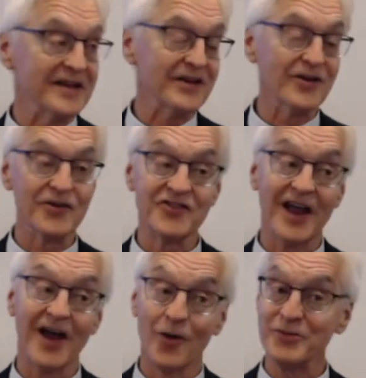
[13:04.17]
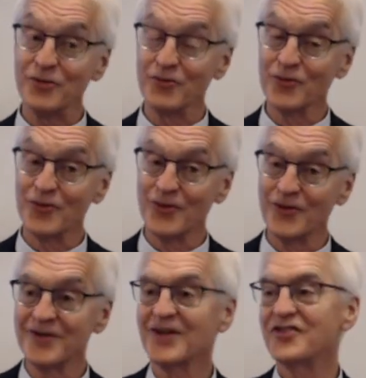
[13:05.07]
leaders to help you
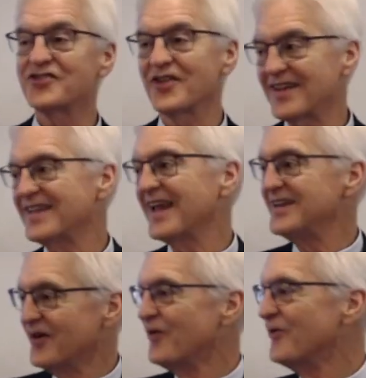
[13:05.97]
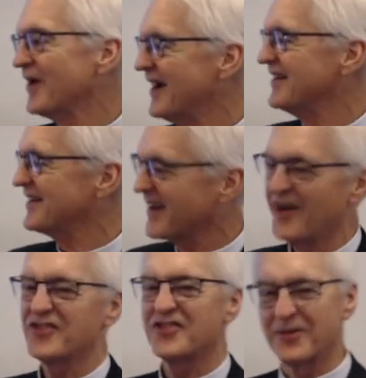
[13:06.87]
rule so that they know kind of the
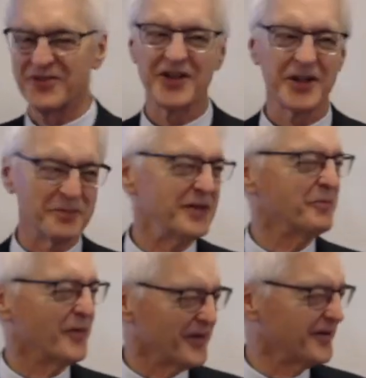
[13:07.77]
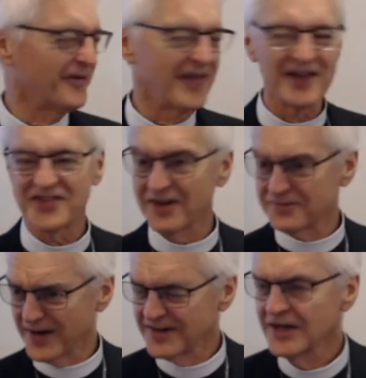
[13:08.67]
customs and the people and all that
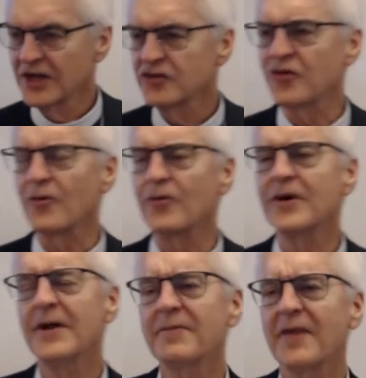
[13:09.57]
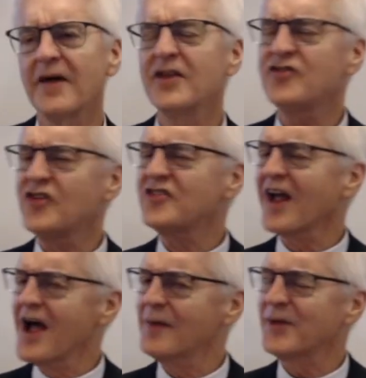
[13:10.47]
stuff, right? So uh, this is a
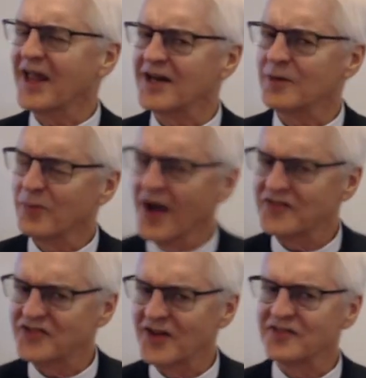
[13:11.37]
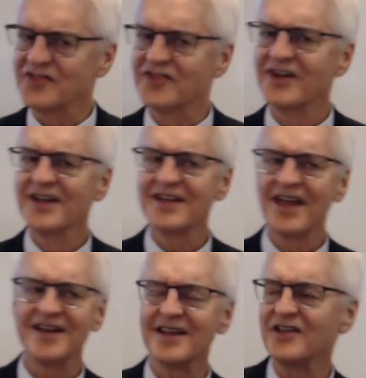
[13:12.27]
complicated process
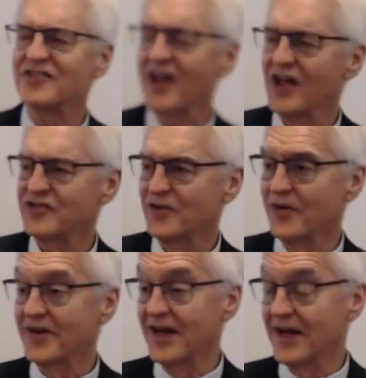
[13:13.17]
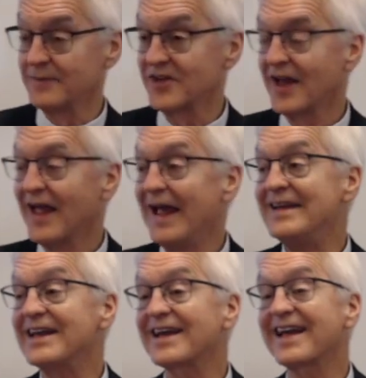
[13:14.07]
getting these guys all named.
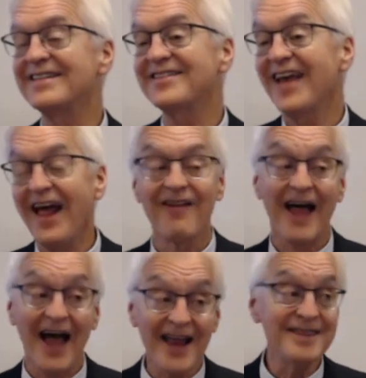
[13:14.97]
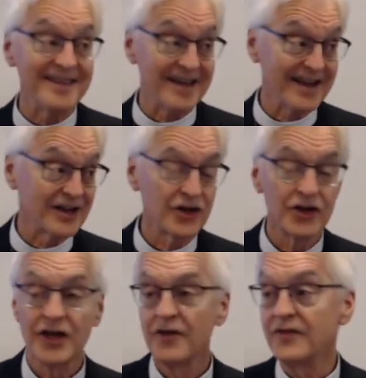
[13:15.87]
And you can tell, I think,
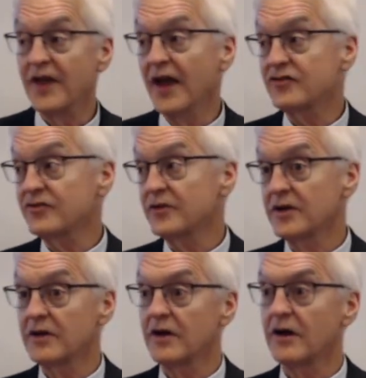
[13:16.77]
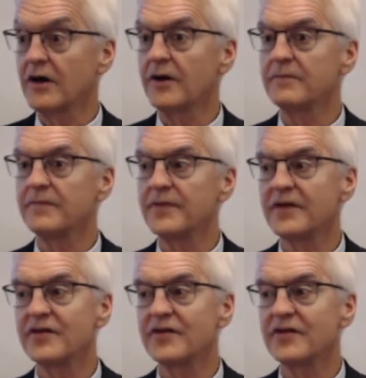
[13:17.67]
that uh,